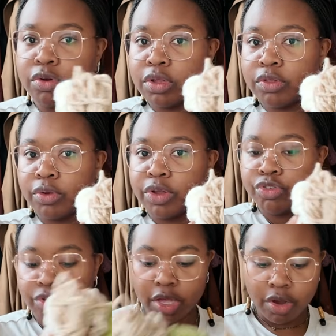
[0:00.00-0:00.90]
are the three
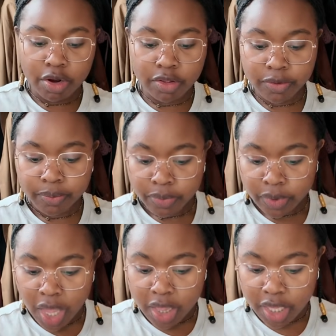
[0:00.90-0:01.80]
Julia yarns.
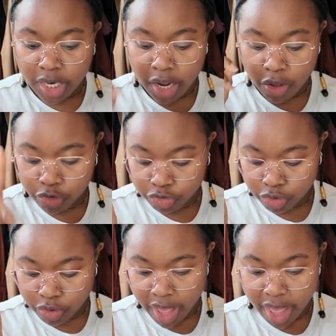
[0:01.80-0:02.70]
Then I
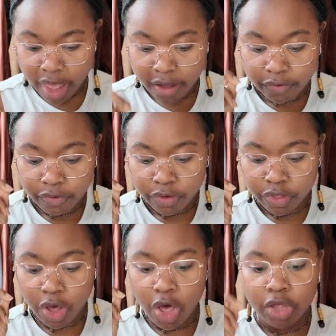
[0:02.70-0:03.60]
also have
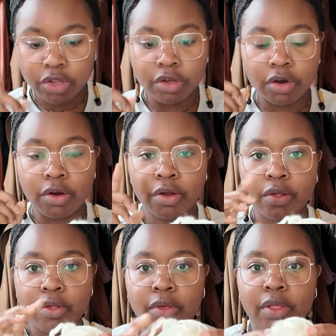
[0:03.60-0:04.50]
the other
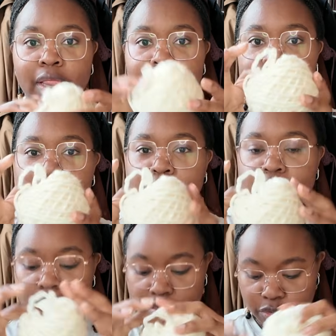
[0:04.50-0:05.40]

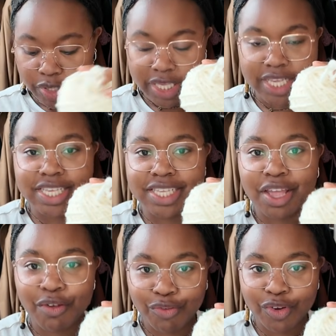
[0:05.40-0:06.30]
light, so this is
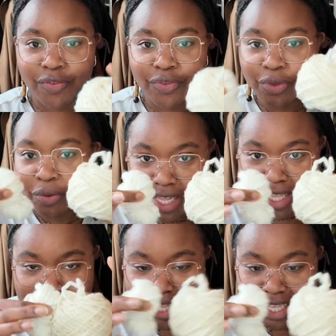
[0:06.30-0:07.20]
different,
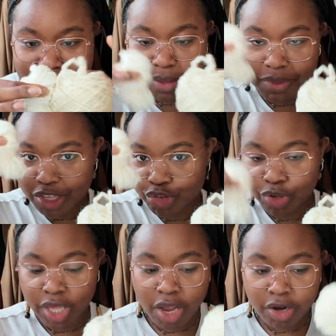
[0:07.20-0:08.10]
it's not the same. This is
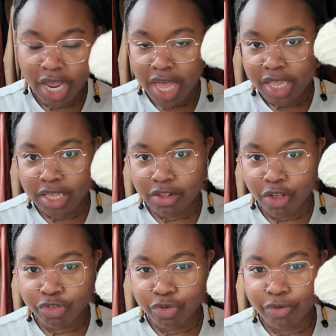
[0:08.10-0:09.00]
Julia yarn. This is
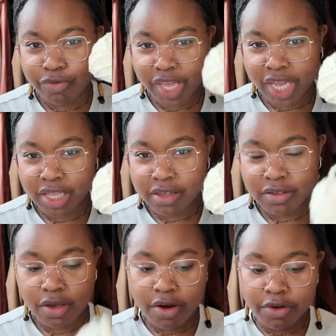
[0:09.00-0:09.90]
also a
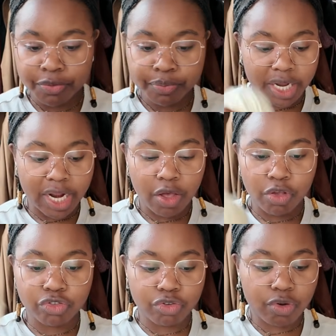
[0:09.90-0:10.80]
Veritas yarn that I
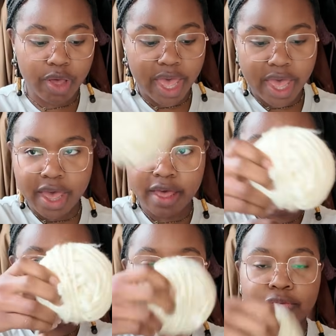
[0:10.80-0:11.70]
also
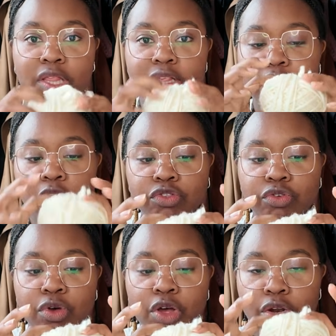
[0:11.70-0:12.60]
have. This is
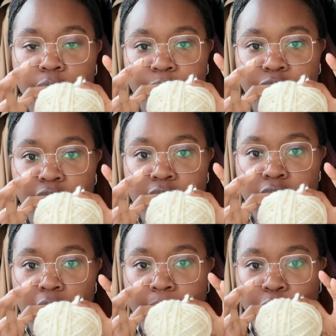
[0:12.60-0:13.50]
also
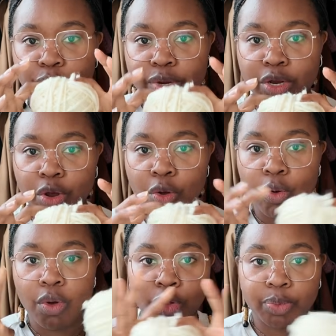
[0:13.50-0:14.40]
100%
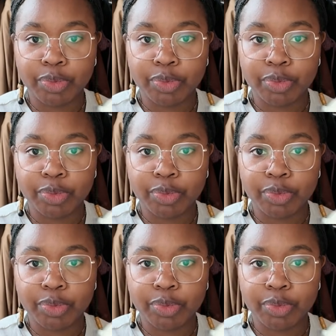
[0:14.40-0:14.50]
merino. We'll